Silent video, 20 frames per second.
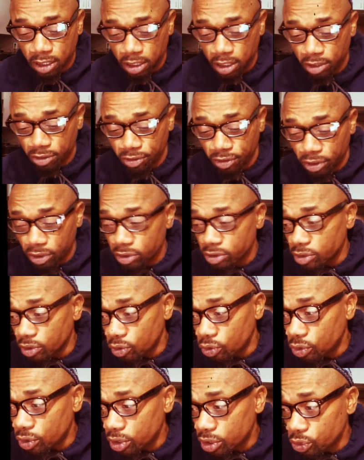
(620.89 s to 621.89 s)
your first
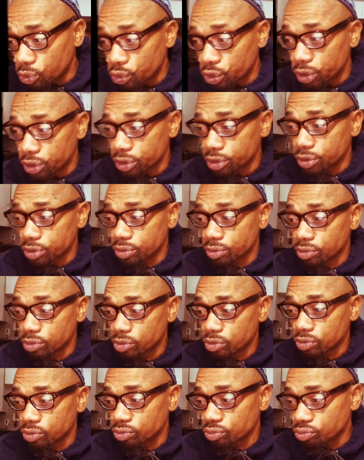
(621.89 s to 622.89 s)
order was
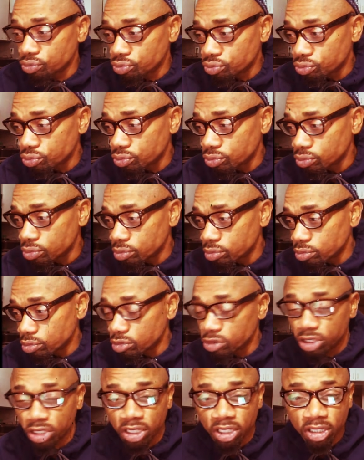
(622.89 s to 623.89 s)
to